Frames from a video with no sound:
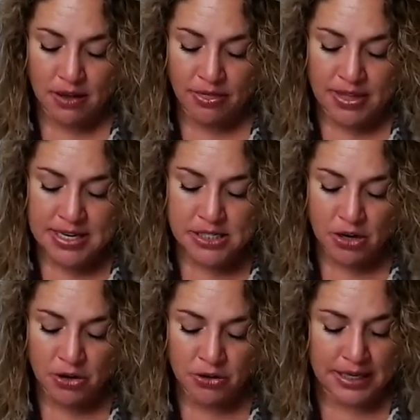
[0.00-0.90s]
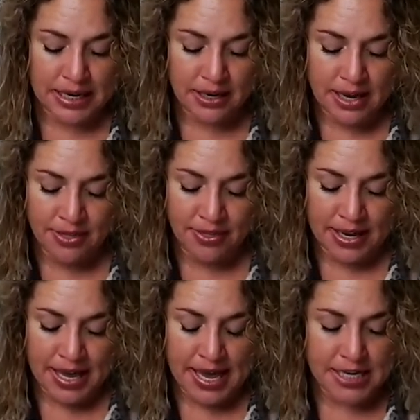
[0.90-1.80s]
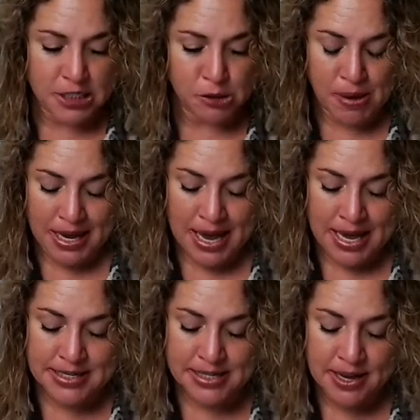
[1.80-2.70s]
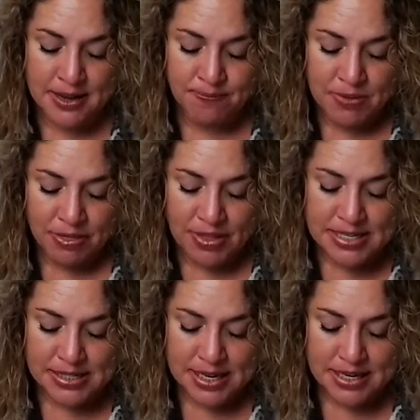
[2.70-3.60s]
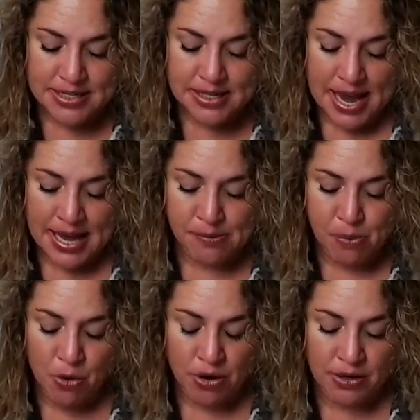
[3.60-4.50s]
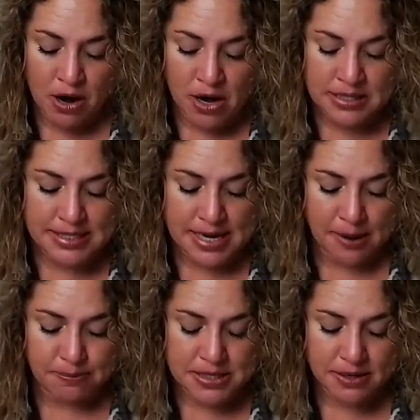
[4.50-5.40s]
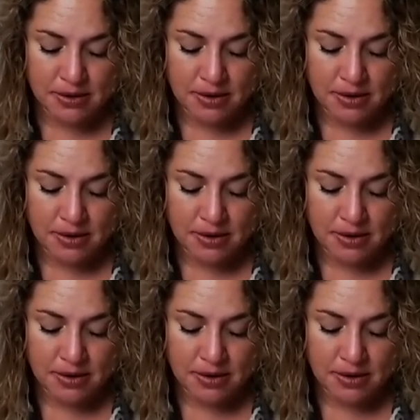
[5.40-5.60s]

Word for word: this early in the case because this is an important concept.